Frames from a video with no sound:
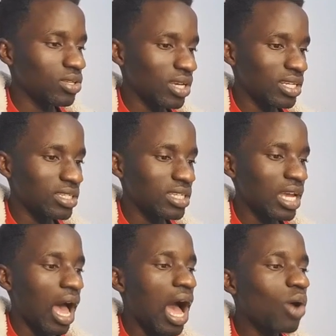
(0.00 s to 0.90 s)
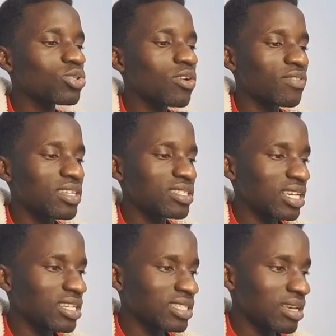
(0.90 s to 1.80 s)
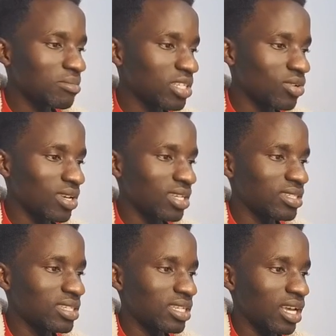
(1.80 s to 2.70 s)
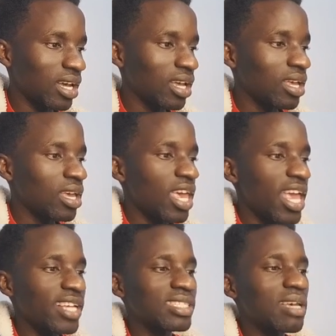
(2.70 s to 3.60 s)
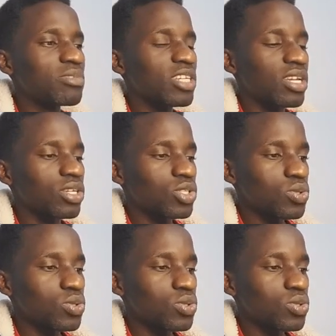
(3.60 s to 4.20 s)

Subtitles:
You can see out of this exemption, you can see exemption